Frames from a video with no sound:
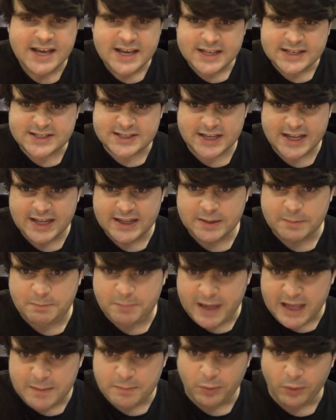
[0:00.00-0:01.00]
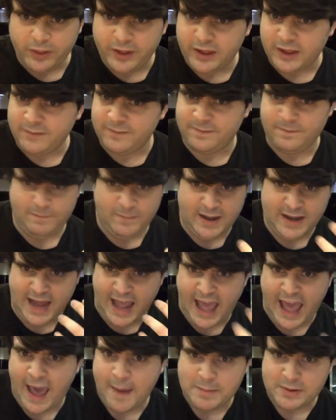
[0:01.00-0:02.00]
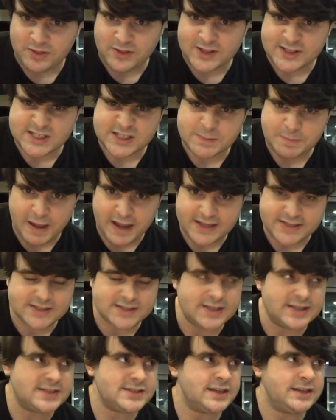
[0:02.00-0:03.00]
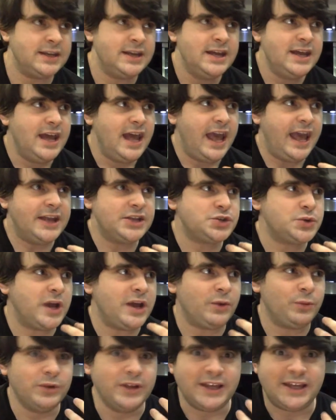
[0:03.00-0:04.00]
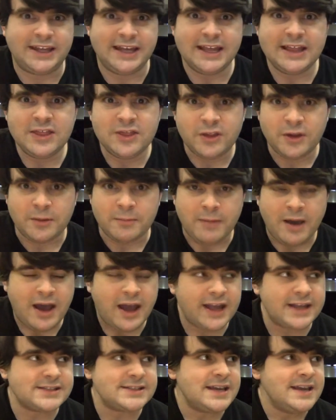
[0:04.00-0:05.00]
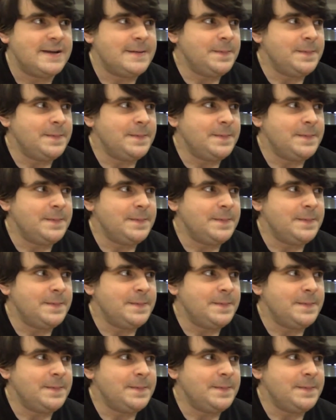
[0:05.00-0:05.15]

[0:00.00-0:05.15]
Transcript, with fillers: seeing the people that inhabit these spaces, and, and try to really get in their minds.